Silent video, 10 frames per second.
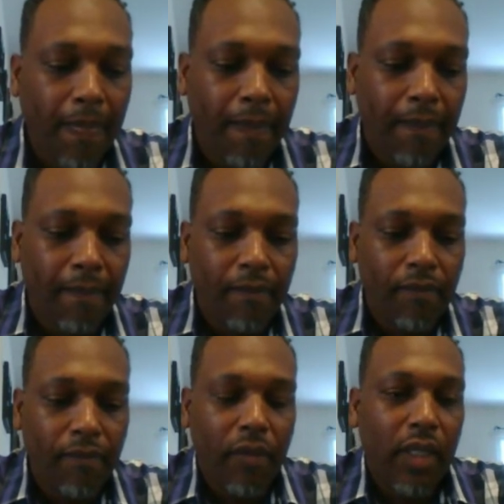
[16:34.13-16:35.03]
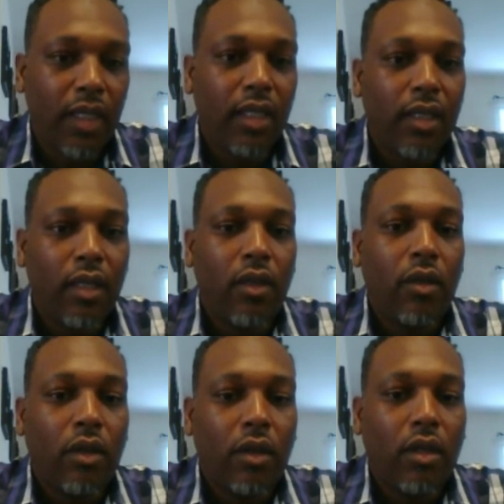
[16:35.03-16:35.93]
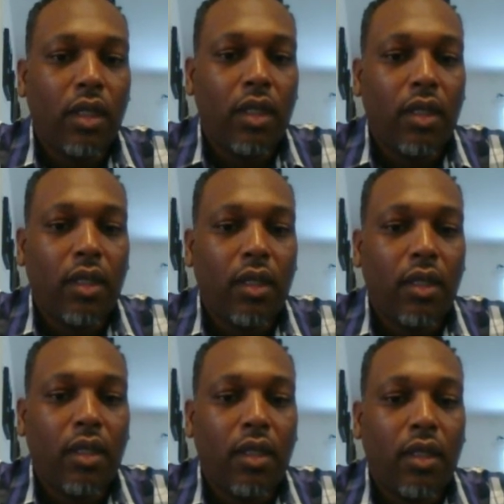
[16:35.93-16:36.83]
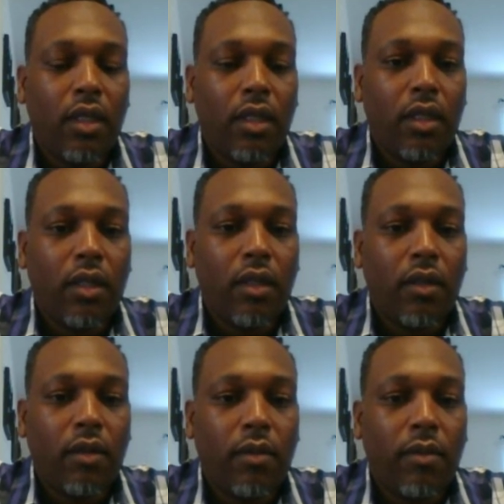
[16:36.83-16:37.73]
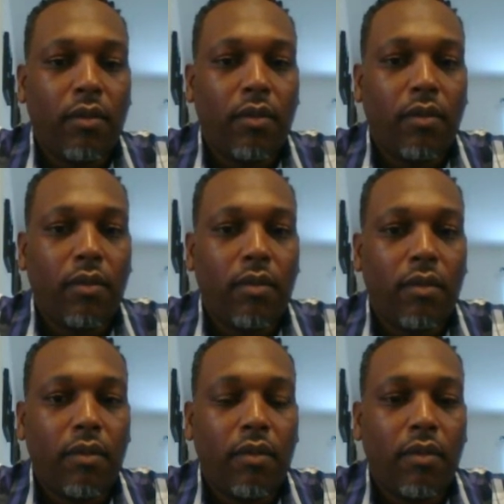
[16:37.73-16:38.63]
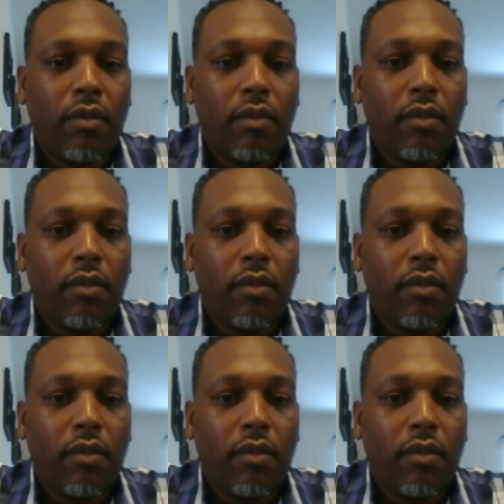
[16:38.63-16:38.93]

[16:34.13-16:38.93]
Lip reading: the synergy group and expand working with different organizations,